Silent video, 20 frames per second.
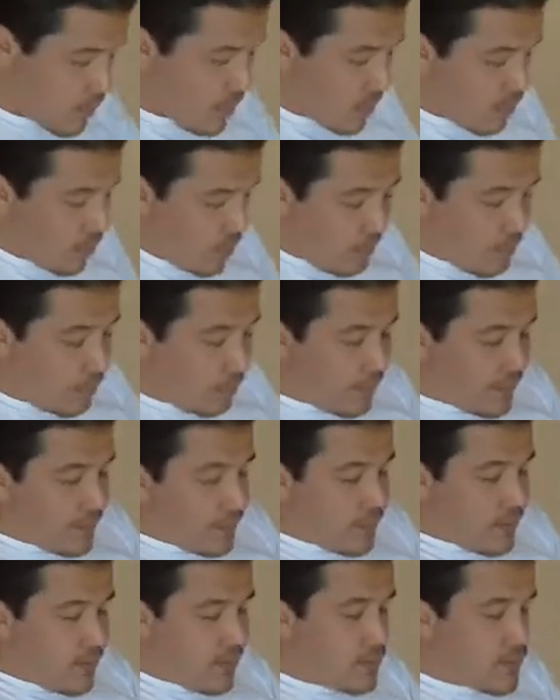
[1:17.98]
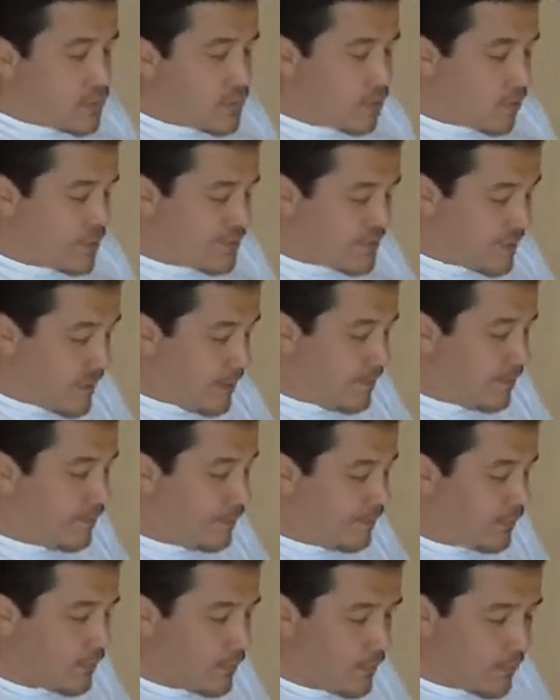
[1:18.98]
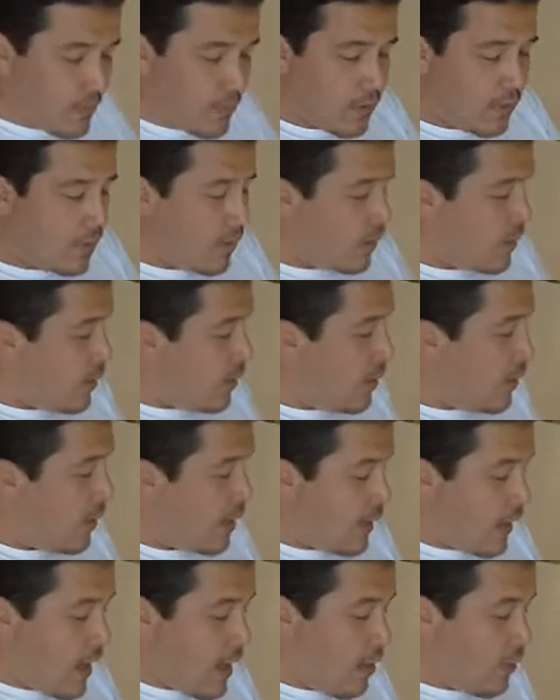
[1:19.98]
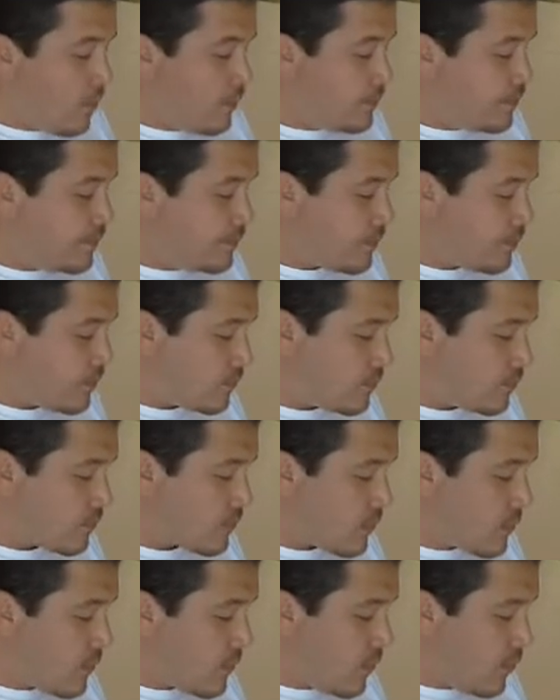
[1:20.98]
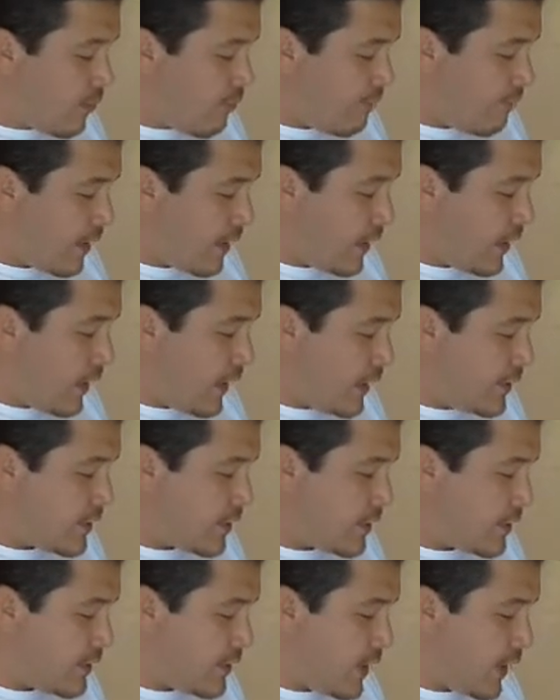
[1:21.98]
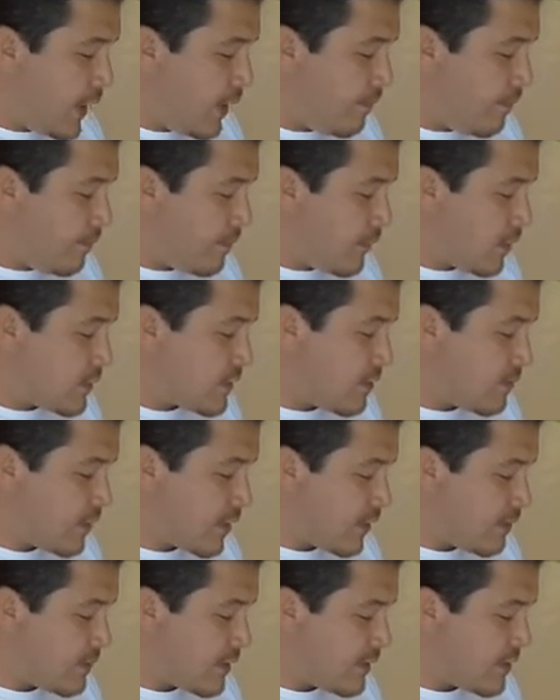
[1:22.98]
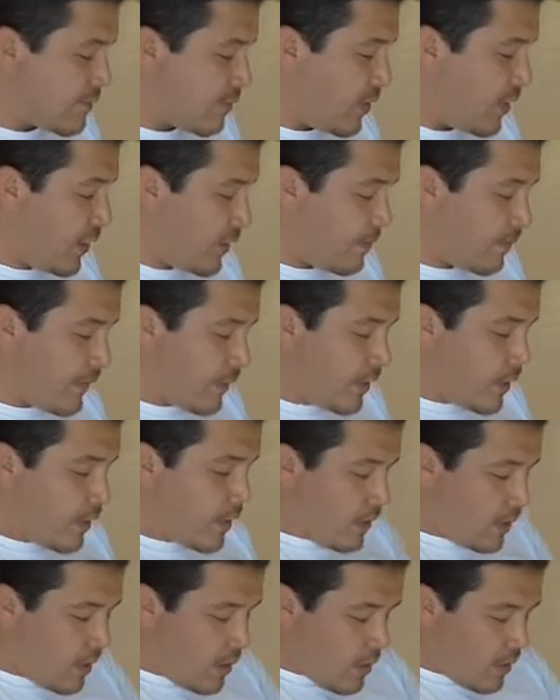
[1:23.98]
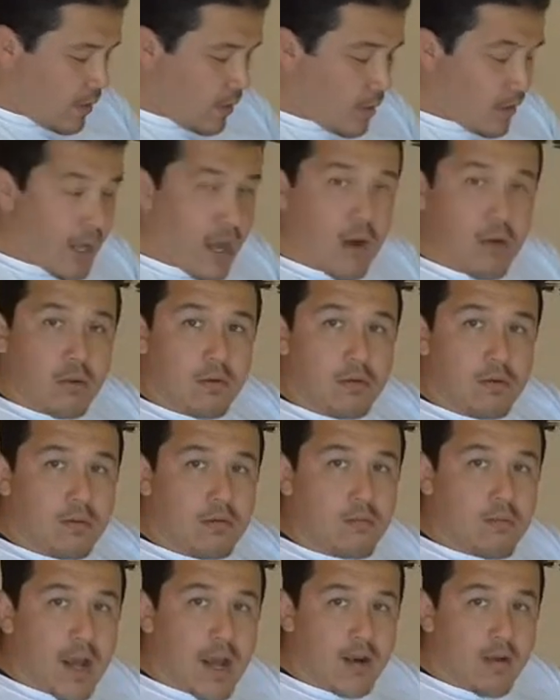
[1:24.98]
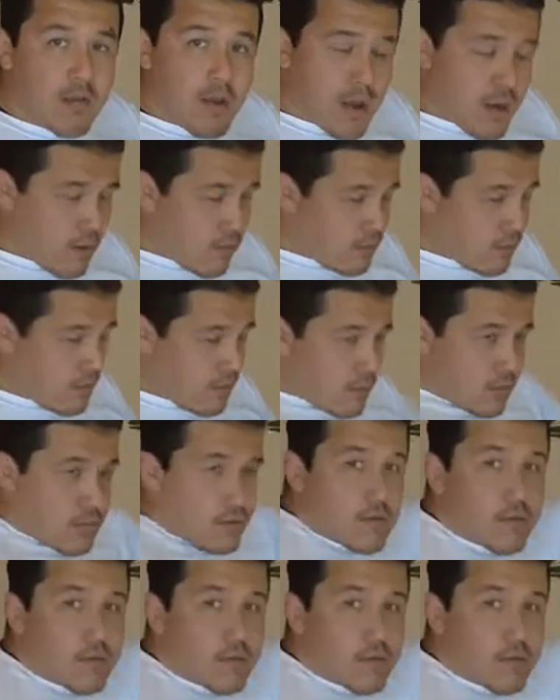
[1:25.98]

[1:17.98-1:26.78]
you want to pull the shorts up, and now find the edge of the tape. Sometimes that's a pain. And now right around